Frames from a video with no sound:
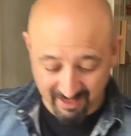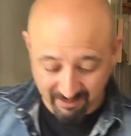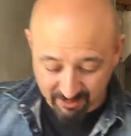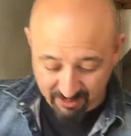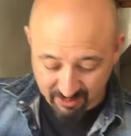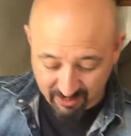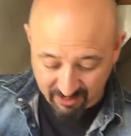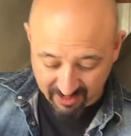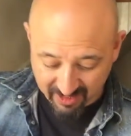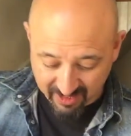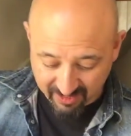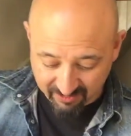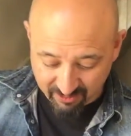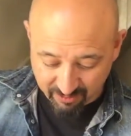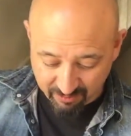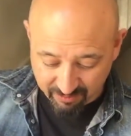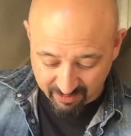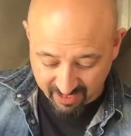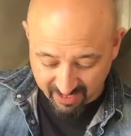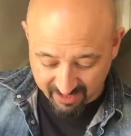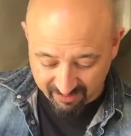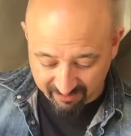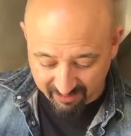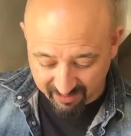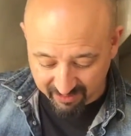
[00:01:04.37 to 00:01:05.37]
I'm just going to give
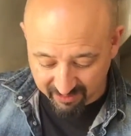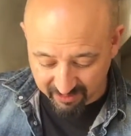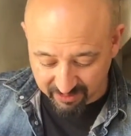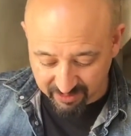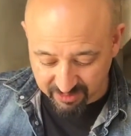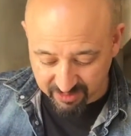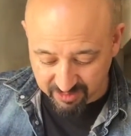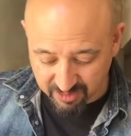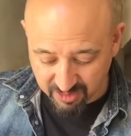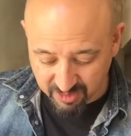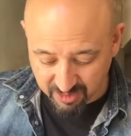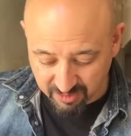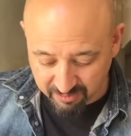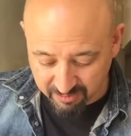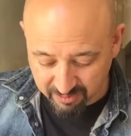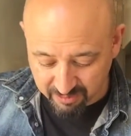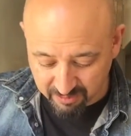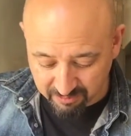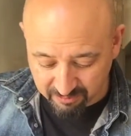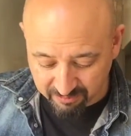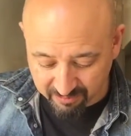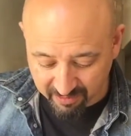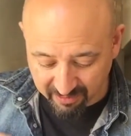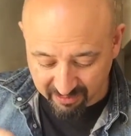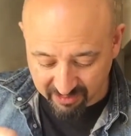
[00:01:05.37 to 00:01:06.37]
them kind of a little stirring
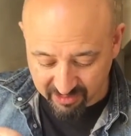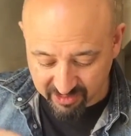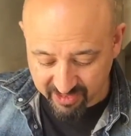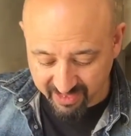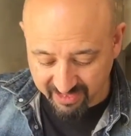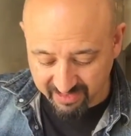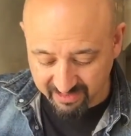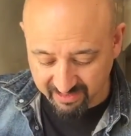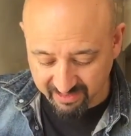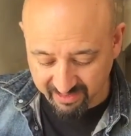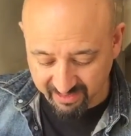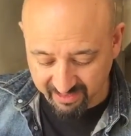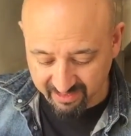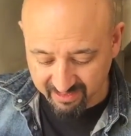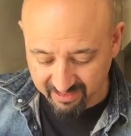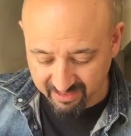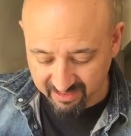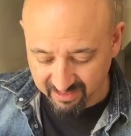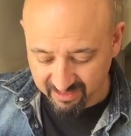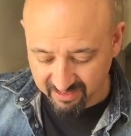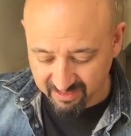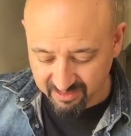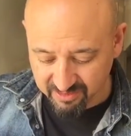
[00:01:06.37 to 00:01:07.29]
up very gently,